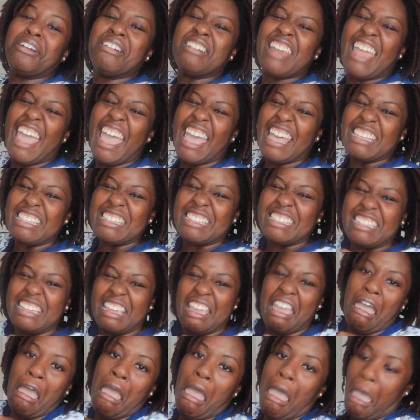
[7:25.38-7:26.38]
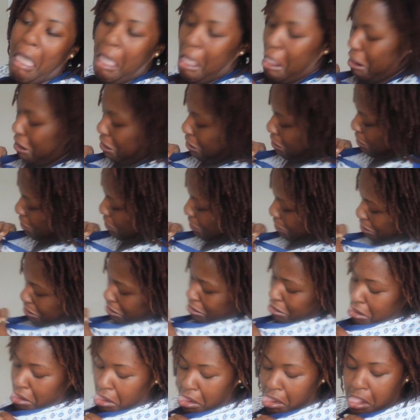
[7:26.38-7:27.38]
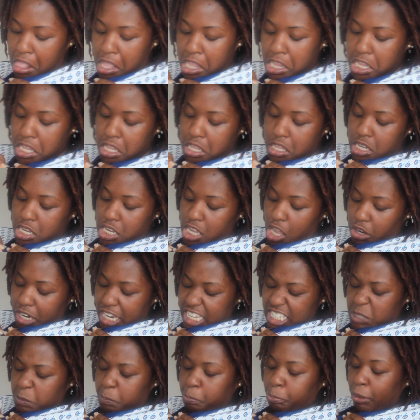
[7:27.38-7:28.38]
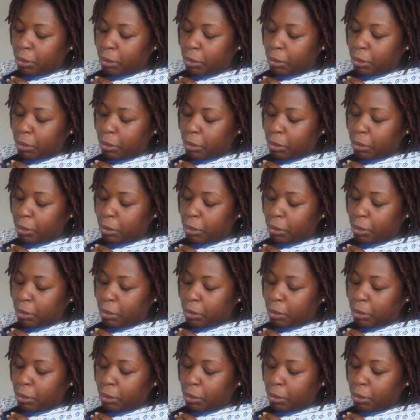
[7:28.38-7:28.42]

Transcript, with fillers: you're nasty. You these